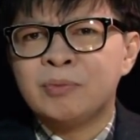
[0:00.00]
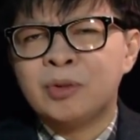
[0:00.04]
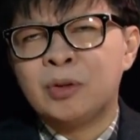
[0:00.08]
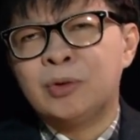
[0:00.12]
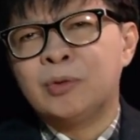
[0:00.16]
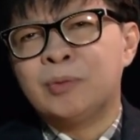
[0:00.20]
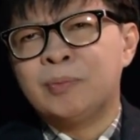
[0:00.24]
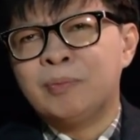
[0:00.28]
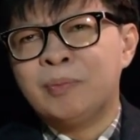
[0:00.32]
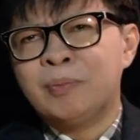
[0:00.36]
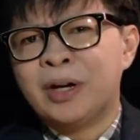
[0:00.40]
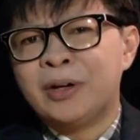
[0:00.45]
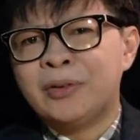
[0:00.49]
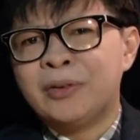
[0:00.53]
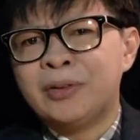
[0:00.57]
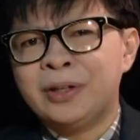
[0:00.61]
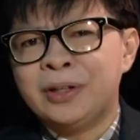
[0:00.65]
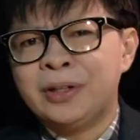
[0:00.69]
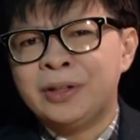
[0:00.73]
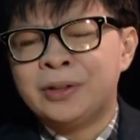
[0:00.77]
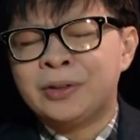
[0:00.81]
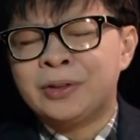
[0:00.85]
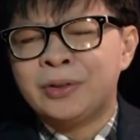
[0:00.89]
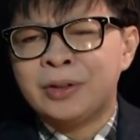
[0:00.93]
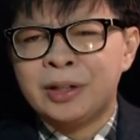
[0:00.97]
Oh,
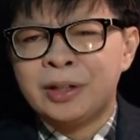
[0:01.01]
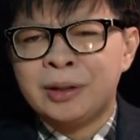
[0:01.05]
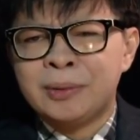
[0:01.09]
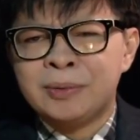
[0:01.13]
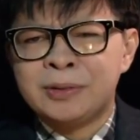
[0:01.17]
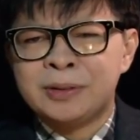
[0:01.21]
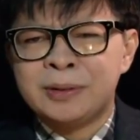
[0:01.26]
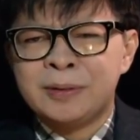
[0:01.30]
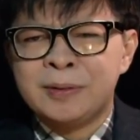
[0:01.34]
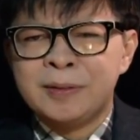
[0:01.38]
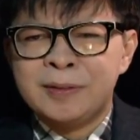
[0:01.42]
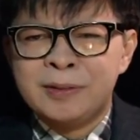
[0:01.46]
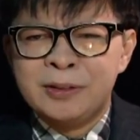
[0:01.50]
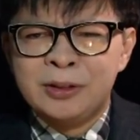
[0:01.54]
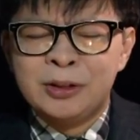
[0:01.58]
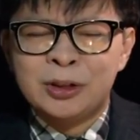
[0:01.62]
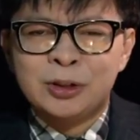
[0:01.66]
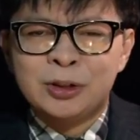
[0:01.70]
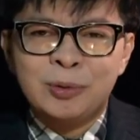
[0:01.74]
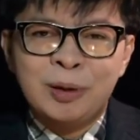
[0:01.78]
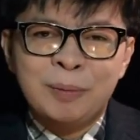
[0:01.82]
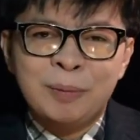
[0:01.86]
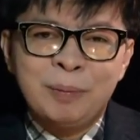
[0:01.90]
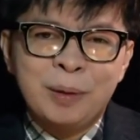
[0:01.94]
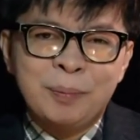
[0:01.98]
very intriguing.
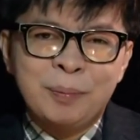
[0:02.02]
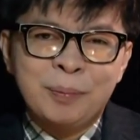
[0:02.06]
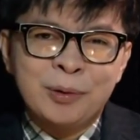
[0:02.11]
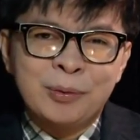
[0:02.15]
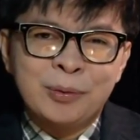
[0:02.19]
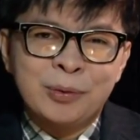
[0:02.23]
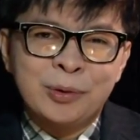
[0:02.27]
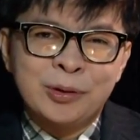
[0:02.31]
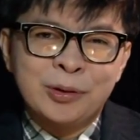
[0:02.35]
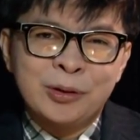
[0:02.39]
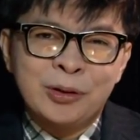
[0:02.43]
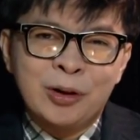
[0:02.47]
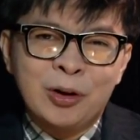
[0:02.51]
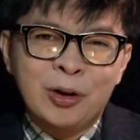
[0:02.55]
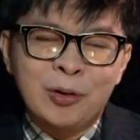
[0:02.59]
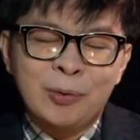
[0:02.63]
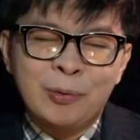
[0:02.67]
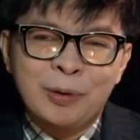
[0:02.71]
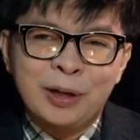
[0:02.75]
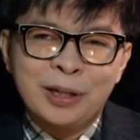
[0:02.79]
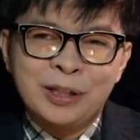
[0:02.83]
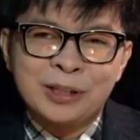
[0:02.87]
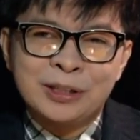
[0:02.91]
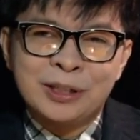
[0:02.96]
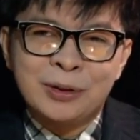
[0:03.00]
Usually people would
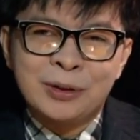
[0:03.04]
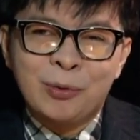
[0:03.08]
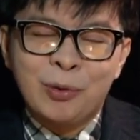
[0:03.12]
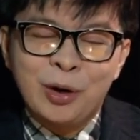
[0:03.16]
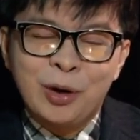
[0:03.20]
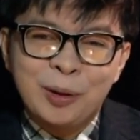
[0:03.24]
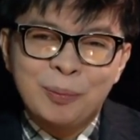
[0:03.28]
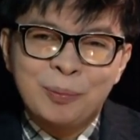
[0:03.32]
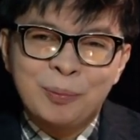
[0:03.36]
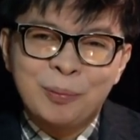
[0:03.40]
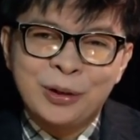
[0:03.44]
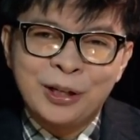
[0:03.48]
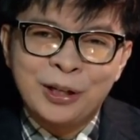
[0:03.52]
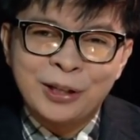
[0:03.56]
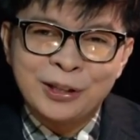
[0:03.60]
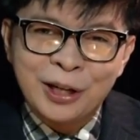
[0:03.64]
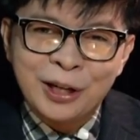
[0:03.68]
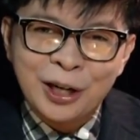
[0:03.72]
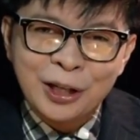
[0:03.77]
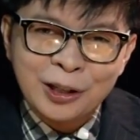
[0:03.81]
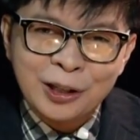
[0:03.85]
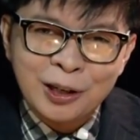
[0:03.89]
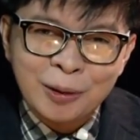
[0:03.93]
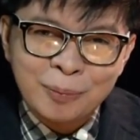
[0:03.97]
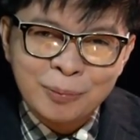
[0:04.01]
always wait for the
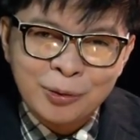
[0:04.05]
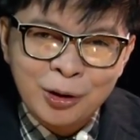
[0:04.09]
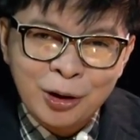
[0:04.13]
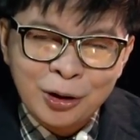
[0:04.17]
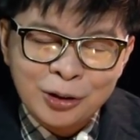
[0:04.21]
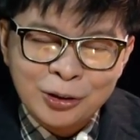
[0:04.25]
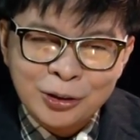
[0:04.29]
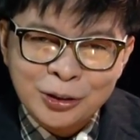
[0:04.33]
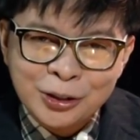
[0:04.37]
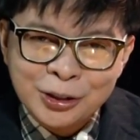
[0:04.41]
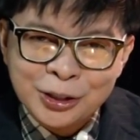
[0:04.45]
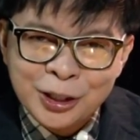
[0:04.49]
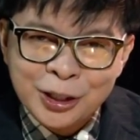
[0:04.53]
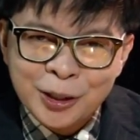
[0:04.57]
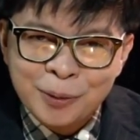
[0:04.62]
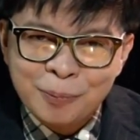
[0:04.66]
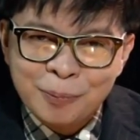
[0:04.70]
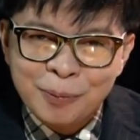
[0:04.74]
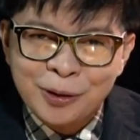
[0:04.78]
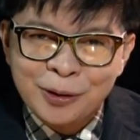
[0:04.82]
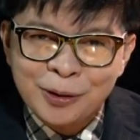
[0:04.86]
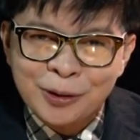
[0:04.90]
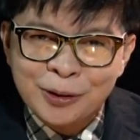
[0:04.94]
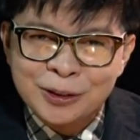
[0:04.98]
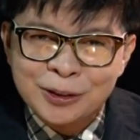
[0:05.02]
title of Dr.
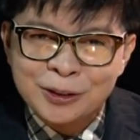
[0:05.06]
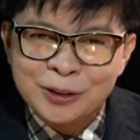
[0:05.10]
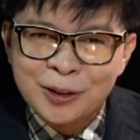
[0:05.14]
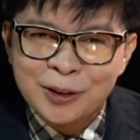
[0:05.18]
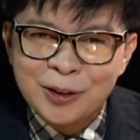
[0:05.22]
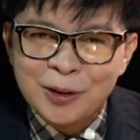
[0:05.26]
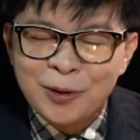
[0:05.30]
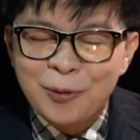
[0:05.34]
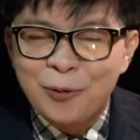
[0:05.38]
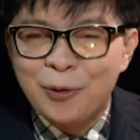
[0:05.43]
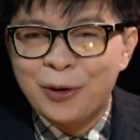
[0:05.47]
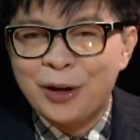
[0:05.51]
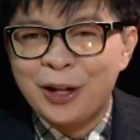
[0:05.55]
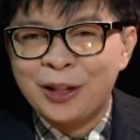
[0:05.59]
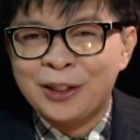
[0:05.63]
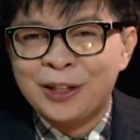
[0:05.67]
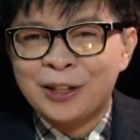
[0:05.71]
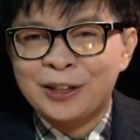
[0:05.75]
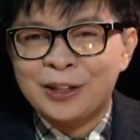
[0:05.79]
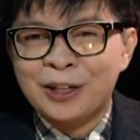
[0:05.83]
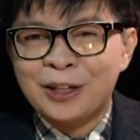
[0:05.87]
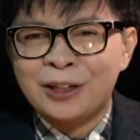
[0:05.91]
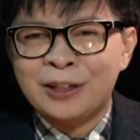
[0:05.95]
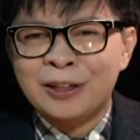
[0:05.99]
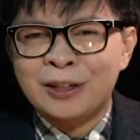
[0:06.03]
John because within
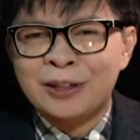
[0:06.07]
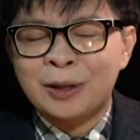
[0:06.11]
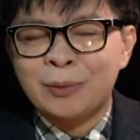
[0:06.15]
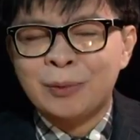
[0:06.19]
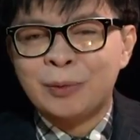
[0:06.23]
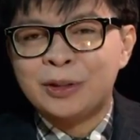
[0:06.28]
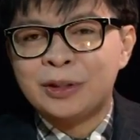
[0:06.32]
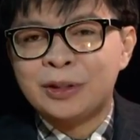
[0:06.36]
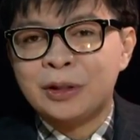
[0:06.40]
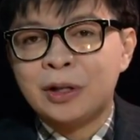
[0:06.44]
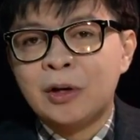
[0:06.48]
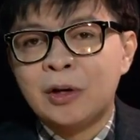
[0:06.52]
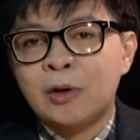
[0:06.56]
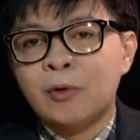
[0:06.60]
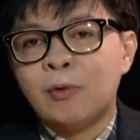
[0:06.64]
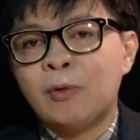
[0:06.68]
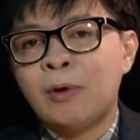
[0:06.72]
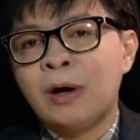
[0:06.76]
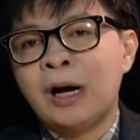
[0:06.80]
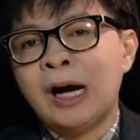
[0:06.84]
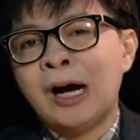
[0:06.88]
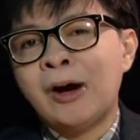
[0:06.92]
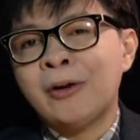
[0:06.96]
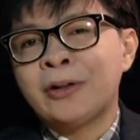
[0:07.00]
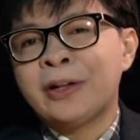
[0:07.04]
the title they would say,
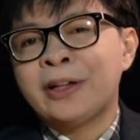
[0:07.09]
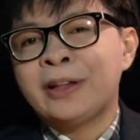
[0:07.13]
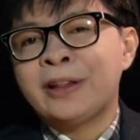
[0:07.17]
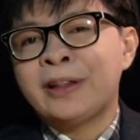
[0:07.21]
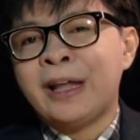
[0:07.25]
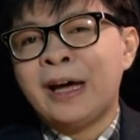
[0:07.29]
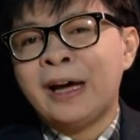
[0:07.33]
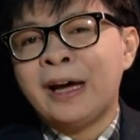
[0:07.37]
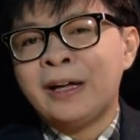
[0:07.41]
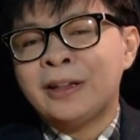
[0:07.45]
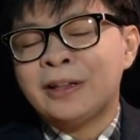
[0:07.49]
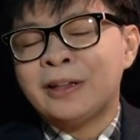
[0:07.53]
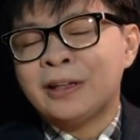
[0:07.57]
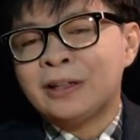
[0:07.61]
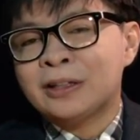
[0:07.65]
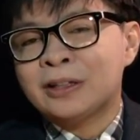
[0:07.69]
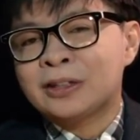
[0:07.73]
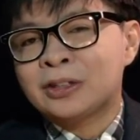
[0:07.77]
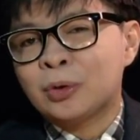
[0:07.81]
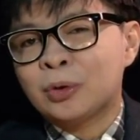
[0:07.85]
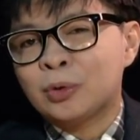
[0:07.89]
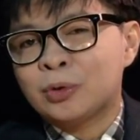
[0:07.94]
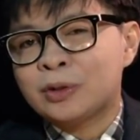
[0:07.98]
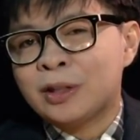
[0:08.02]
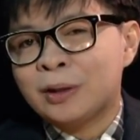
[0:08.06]
wow, the title
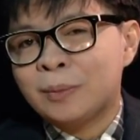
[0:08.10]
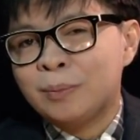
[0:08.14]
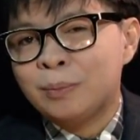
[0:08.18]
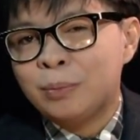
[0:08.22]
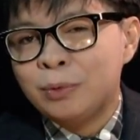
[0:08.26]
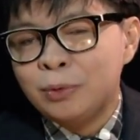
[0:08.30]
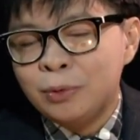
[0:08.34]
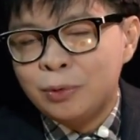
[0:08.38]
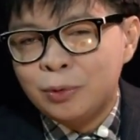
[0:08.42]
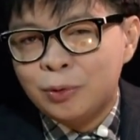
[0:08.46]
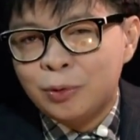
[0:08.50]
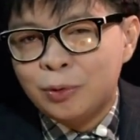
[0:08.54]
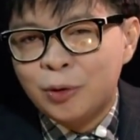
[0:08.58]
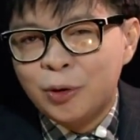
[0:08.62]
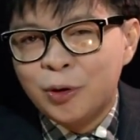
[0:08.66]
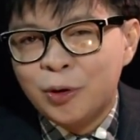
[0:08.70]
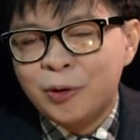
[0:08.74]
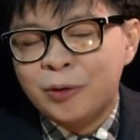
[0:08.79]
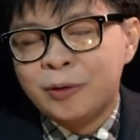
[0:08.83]
is so taboo.